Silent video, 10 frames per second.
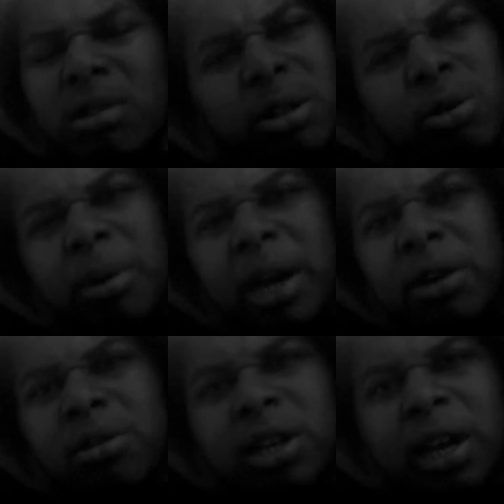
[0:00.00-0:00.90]
leather
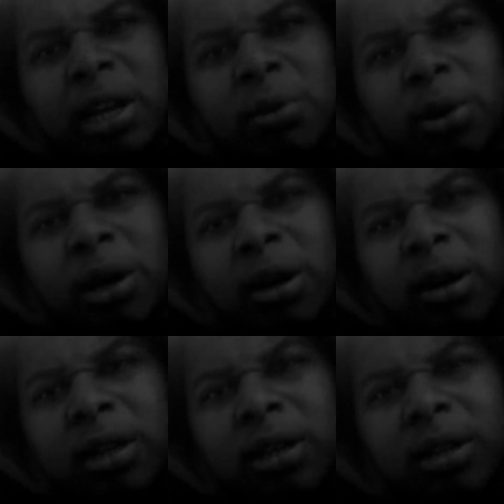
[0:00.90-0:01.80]
biker jacket
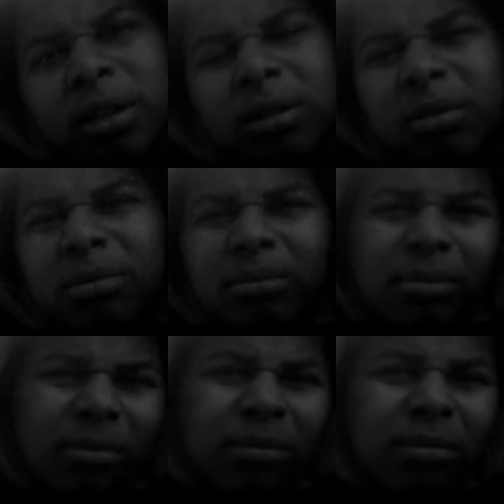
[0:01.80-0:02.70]
wearing,
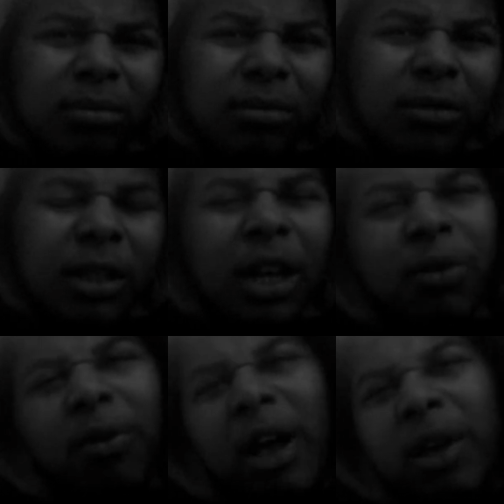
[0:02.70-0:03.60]

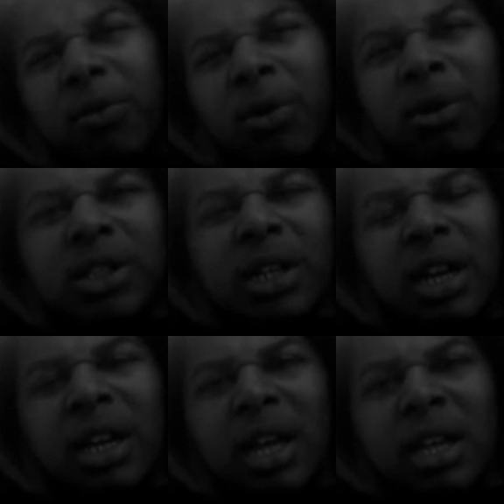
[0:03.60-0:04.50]
kind of rock and rollish
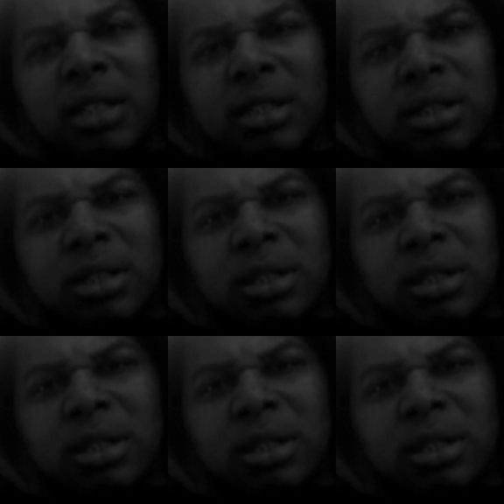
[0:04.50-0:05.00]
kind of guys.